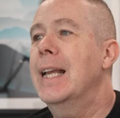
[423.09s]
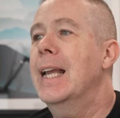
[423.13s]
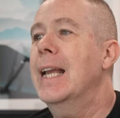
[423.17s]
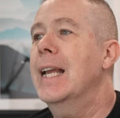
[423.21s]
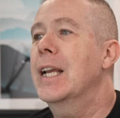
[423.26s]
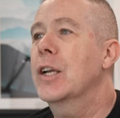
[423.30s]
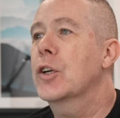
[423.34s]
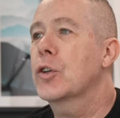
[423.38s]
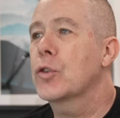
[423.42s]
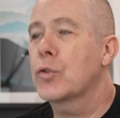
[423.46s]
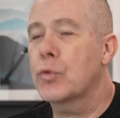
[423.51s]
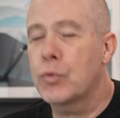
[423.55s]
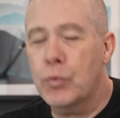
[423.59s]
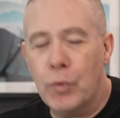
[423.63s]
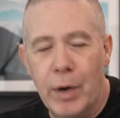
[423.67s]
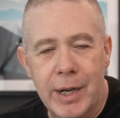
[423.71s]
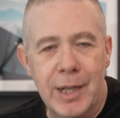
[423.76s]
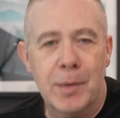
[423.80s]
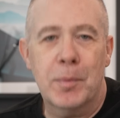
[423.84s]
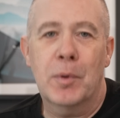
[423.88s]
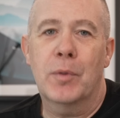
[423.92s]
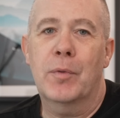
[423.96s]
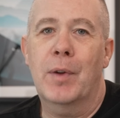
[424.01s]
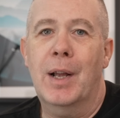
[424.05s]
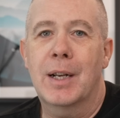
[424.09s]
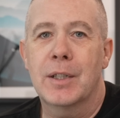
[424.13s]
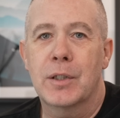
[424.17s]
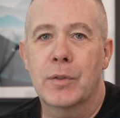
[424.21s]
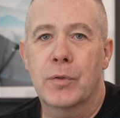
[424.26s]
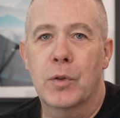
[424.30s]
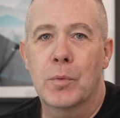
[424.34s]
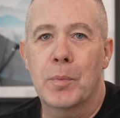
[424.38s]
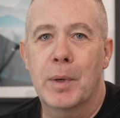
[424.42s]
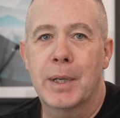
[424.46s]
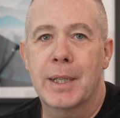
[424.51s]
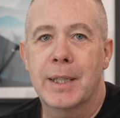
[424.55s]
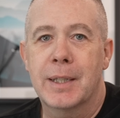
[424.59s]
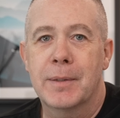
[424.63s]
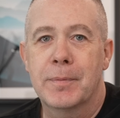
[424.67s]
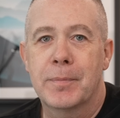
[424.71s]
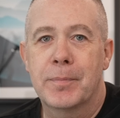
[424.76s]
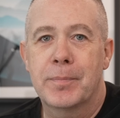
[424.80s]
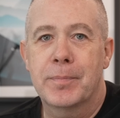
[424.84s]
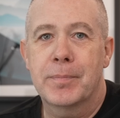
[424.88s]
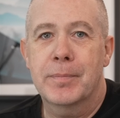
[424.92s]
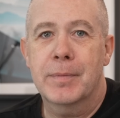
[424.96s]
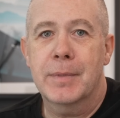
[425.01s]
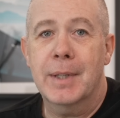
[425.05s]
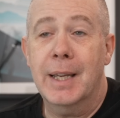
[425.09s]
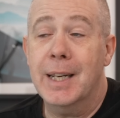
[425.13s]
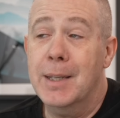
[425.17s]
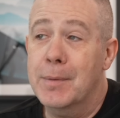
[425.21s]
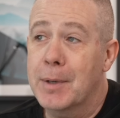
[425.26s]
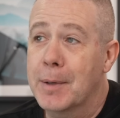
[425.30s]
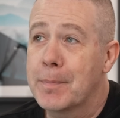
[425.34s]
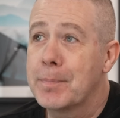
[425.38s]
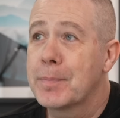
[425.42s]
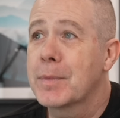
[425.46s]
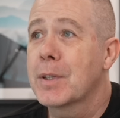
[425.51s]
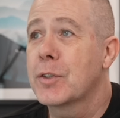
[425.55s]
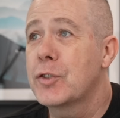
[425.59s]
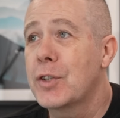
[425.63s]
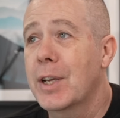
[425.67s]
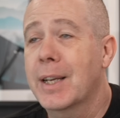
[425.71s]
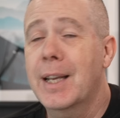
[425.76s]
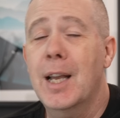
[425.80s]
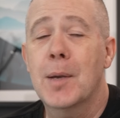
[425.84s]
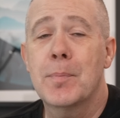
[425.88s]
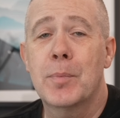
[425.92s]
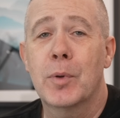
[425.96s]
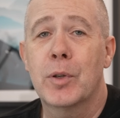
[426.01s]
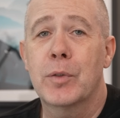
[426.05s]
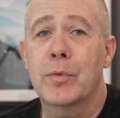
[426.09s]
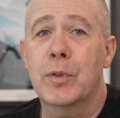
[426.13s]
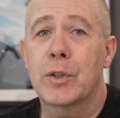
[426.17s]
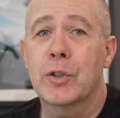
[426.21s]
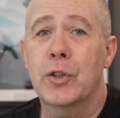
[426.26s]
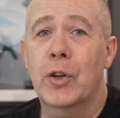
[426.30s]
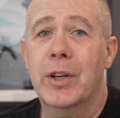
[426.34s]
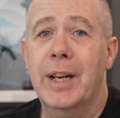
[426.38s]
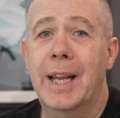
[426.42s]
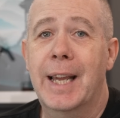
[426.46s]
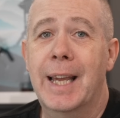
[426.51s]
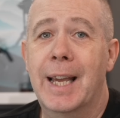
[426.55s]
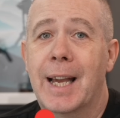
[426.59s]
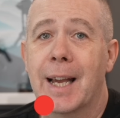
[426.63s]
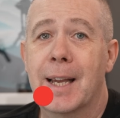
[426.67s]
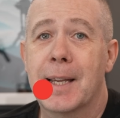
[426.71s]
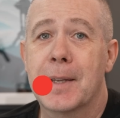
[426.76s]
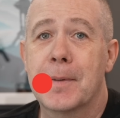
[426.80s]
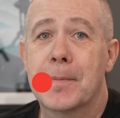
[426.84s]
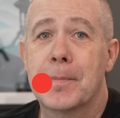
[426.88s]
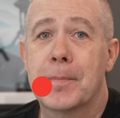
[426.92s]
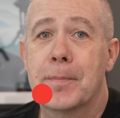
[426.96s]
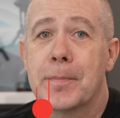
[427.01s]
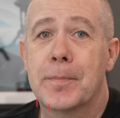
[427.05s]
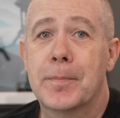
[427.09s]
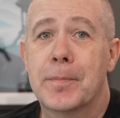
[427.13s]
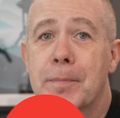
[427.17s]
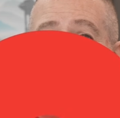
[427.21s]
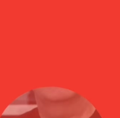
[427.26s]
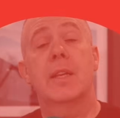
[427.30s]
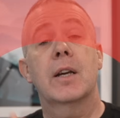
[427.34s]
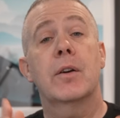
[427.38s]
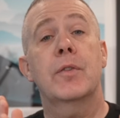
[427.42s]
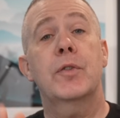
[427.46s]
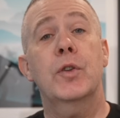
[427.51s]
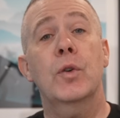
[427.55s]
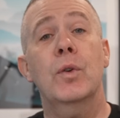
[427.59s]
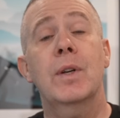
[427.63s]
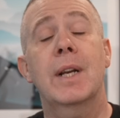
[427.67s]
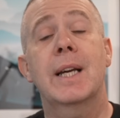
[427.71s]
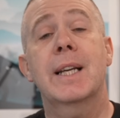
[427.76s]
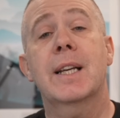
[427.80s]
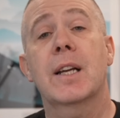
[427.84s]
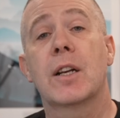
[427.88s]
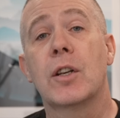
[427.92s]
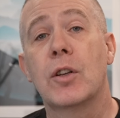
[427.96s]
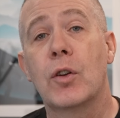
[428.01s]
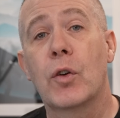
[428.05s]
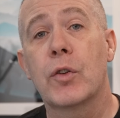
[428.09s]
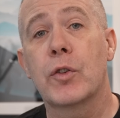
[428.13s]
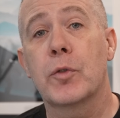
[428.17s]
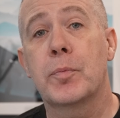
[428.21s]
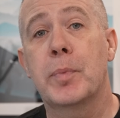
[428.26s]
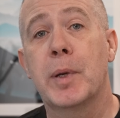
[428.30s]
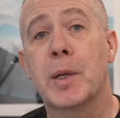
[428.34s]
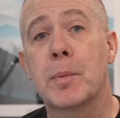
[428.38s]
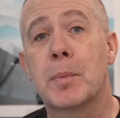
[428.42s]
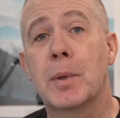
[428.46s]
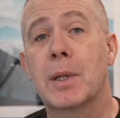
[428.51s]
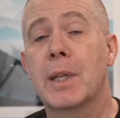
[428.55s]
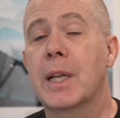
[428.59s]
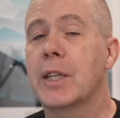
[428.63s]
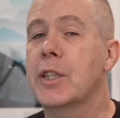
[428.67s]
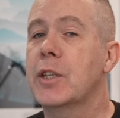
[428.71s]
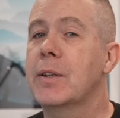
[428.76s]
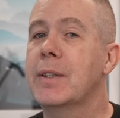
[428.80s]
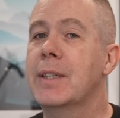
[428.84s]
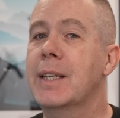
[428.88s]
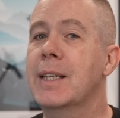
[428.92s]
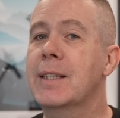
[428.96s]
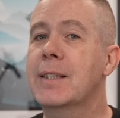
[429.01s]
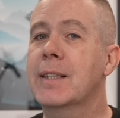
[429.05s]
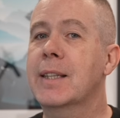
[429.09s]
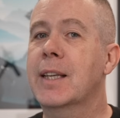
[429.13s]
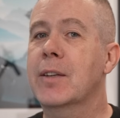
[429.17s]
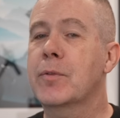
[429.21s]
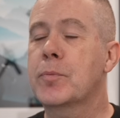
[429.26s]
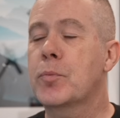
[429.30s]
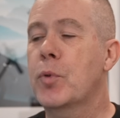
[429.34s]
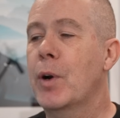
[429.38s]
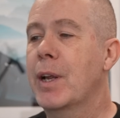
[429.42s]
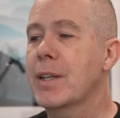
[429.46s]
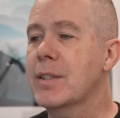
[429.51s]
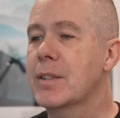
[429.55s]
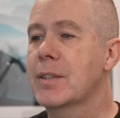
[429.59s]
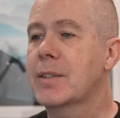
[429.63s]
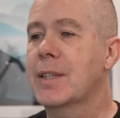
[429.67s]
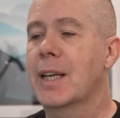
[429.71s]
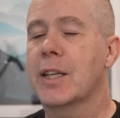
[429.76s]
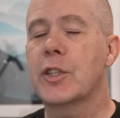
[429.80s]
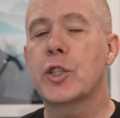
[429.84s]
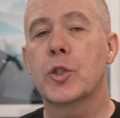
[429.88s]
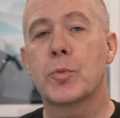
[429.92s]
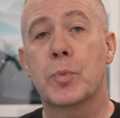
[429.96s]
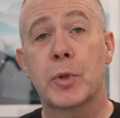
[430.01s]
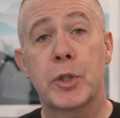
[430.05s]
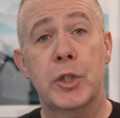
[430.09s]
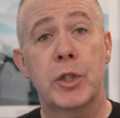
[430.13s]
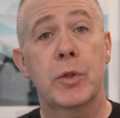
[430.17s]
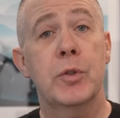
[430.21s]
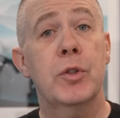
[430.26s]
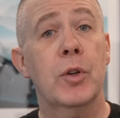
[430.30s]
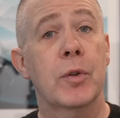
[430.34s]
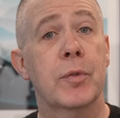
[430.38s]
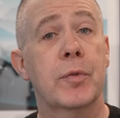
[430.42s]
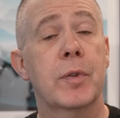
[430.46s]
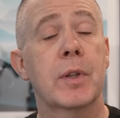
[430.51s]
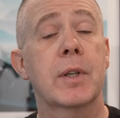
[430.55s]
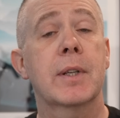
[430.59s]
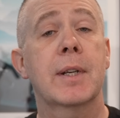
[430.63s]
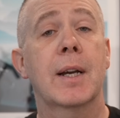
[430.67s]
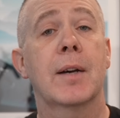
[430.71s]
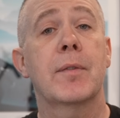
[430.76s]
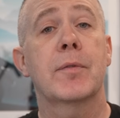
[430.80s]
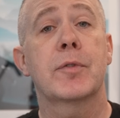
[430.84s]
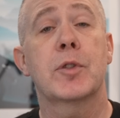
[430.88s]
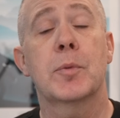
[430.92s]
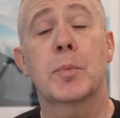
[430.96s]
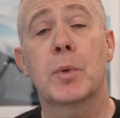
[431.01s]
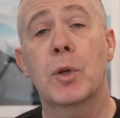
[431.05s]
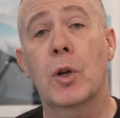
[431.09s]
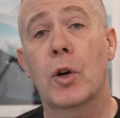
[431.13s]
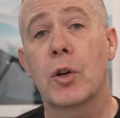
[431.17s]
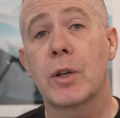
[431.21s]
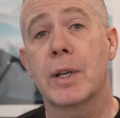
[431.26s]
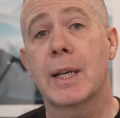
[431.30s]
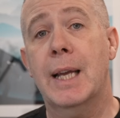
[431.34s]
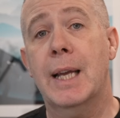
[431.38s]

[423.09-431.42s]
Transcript: incredible value for money. Anyway, check out beautiful.ai. Now, if you're like a lot of people and you need to give presentations but you don't feel comfortable on